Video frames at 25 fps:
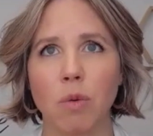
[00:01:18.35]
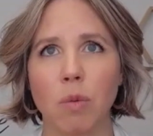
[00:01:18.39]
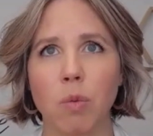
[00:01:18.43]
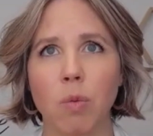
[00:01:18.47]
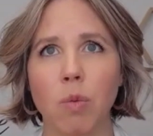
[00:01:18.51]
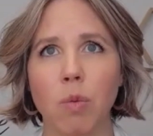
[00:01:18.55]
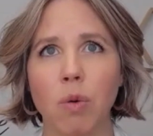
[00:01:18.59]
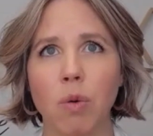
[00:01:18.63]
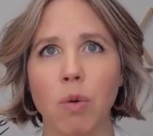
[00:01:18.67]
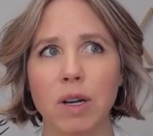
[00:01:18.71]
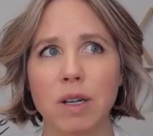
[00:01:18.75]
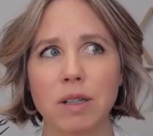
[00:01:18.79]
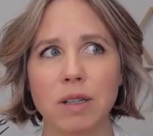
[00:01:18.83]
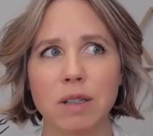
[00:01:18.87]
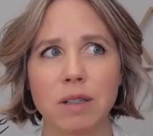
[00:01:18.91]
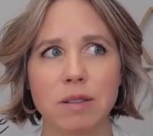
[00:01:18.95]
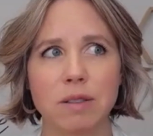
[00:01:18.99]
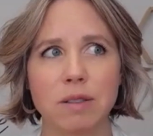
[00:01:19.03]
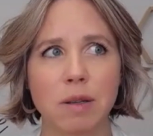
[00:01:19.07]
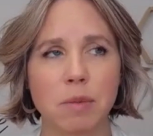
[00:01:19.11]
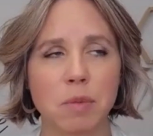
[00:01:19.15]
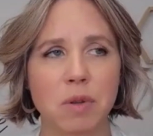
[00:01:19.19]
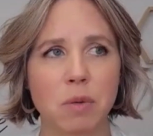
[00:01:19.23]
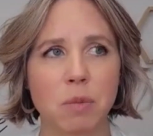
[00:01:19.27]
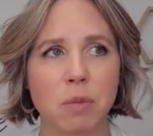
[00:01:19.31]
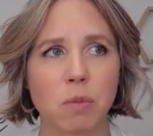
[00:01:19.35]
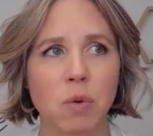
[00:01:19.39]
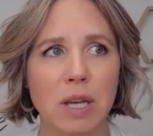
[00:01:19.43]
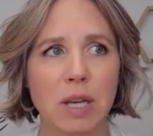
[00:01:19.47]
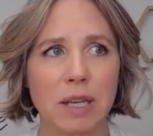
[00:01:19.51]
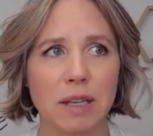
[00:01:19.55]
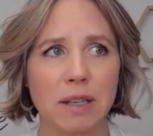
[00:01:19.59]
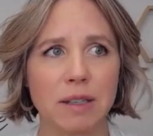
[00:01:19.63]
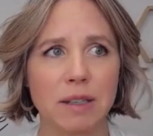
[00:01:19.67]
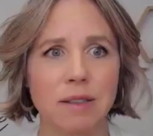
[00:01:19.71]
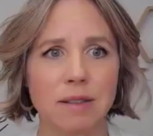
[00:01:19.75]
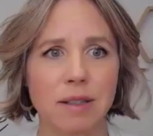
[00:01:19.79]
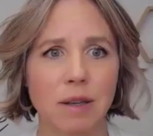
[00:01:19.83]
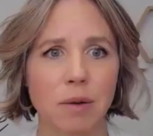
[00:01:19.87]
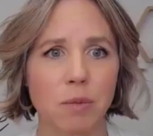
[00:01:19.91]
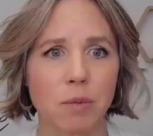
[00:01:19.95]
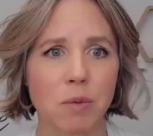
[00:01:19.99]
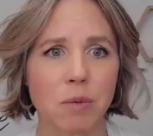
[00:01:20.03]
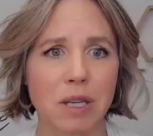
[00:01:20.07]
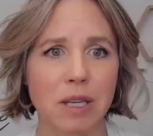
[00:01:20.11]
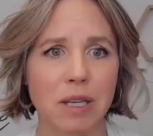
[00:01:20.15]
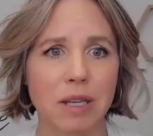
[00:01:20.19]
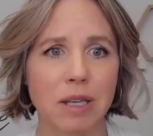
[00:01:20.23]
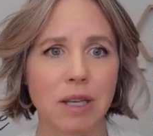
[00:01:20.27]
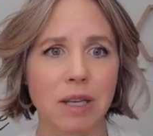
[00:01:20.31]
What are some of the ways that
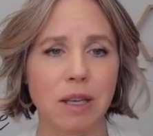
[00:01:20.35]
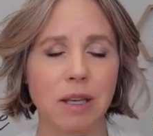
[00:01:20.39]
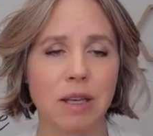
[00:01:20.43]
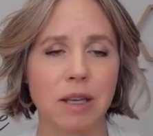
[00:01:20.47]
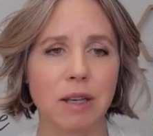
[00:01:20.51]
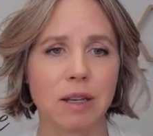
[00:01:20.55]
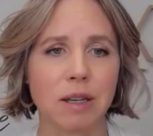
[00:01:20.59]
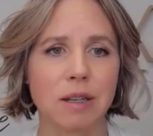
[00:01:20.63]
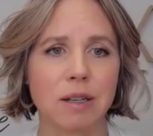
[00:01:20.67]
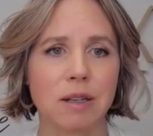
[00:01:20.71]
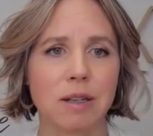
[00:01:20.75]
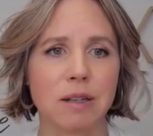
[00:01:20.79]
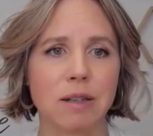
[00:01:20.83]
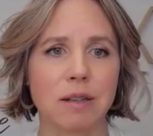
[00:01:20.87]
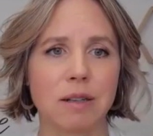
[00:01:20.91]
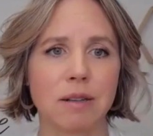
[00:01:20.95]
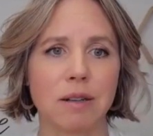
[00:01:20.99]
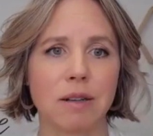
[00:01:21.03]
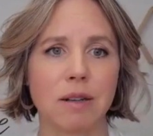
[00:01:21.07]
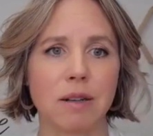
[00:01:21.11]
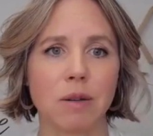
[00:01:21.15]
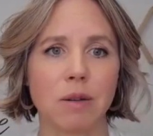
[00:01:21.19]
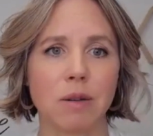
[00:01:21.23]
we can